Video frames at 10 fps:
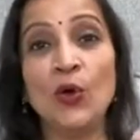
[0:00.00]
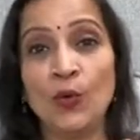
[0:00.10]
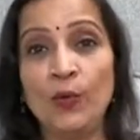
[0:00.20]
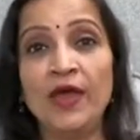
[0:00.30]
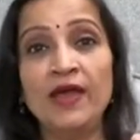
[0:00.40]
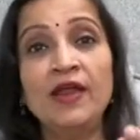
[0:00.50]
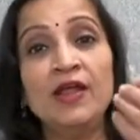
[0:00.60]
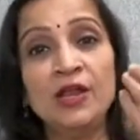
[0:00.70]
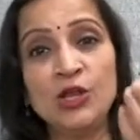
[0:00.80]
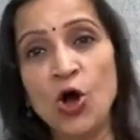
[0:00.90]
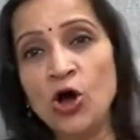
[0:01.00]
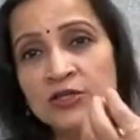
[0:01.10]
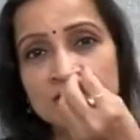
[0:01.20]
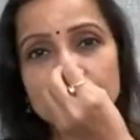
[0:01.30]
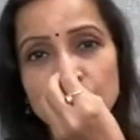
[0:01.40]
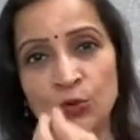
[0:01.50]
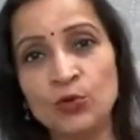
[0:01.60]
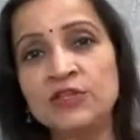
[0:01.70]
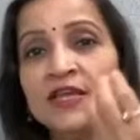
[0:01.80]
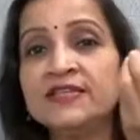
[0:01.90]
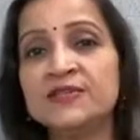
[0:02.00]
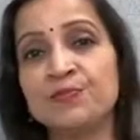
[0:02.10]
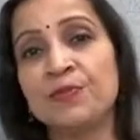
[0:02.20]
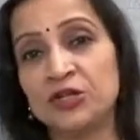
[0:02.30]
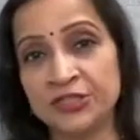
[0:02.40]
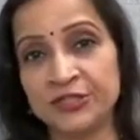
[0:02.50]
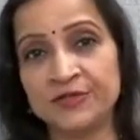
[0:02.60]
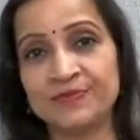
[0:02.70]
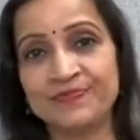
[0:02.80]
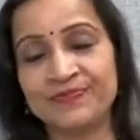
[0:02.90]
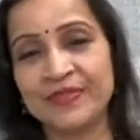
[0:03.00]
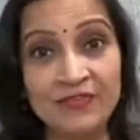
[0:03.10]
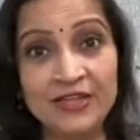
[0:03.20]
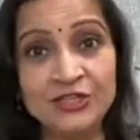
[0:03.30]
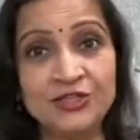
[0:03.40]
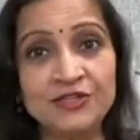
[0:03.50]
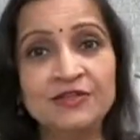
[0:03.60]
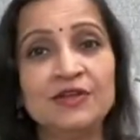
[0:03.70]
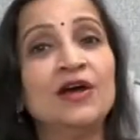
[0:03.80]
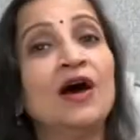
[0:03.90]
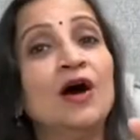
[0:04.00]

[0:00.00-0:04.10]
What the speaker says: where long term growth is important. Inflation